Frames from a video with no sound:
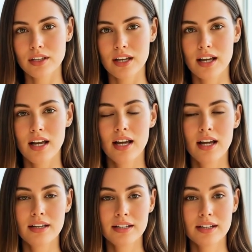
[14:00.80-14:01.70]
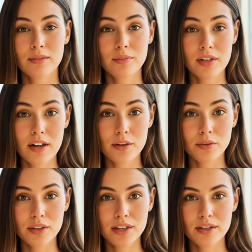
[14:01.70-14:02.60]
"We might lose them both."
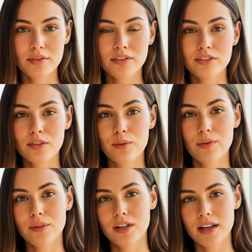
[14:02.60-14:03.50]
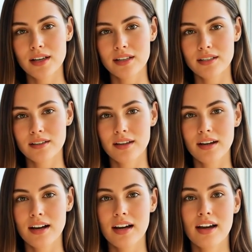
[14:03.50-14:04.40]
The words floated
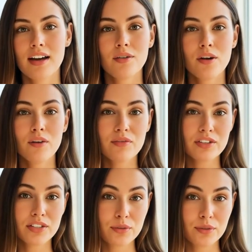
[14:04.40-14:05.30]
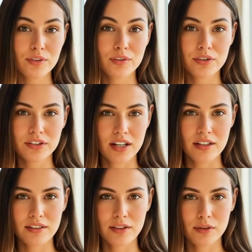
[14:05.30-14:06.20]
above me like they were about someone else.